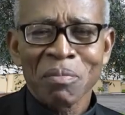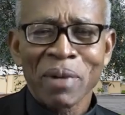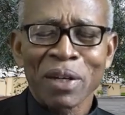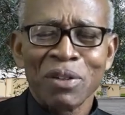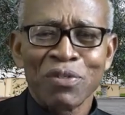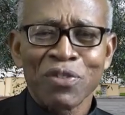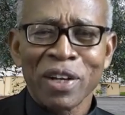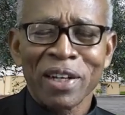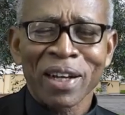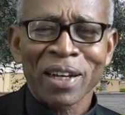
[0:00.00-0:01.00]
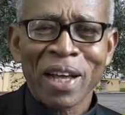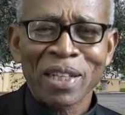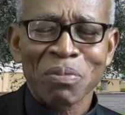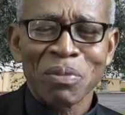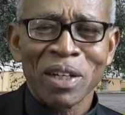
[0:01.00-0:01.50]
my good friend and
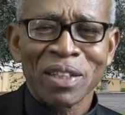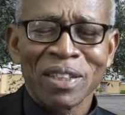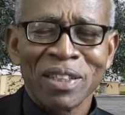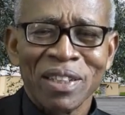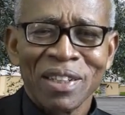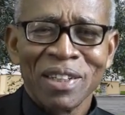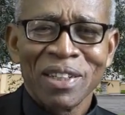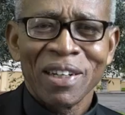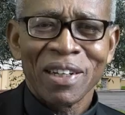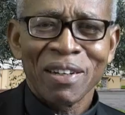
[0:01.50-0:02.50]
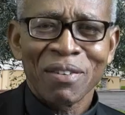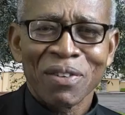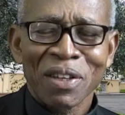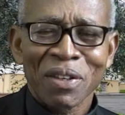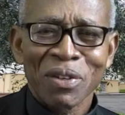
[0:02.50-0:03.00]
classmate,
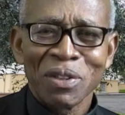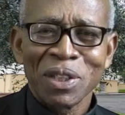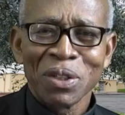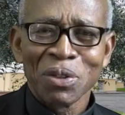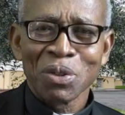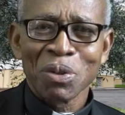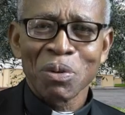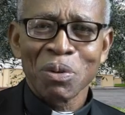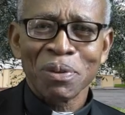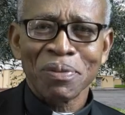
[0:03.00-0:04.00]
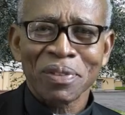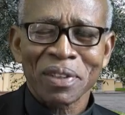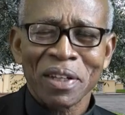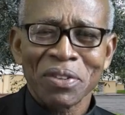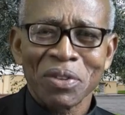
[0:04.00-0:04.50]
Father Eugene Uzuku,
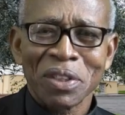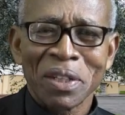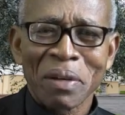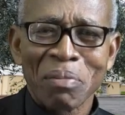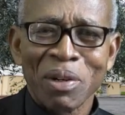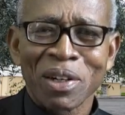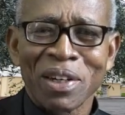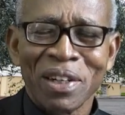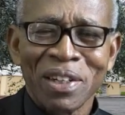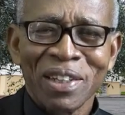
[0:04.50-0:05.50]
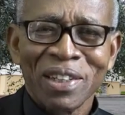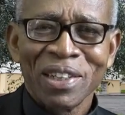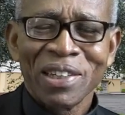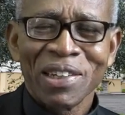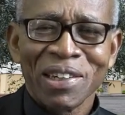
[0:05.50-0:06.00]
has written a book
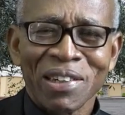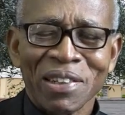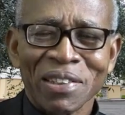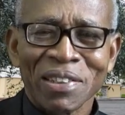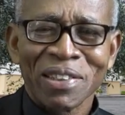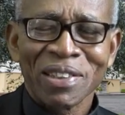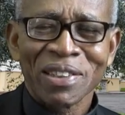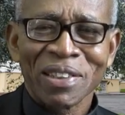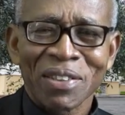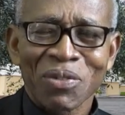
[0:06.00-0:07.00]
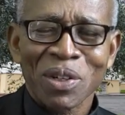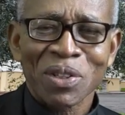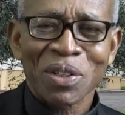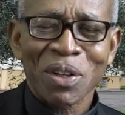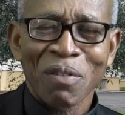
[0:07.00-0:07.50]
on the
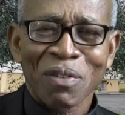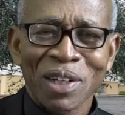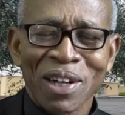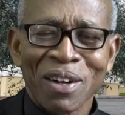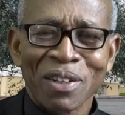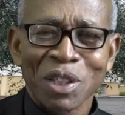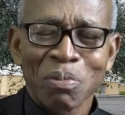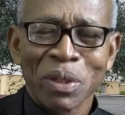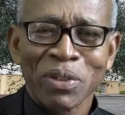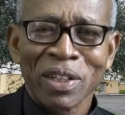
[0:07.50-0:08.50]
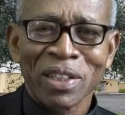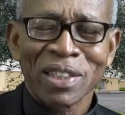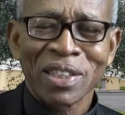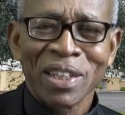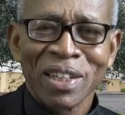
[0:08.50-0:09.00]
question of God,
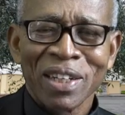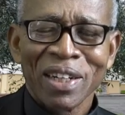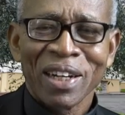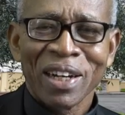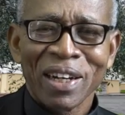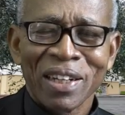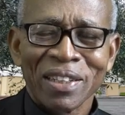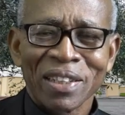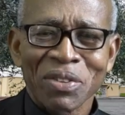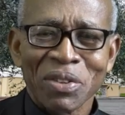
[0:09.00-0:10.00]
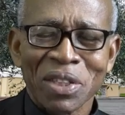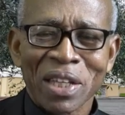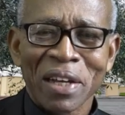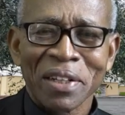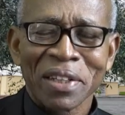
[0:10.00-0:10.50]
spirits, and
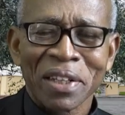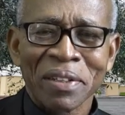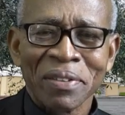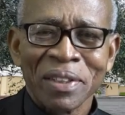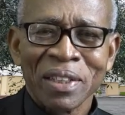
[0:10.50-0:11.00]
Christianity,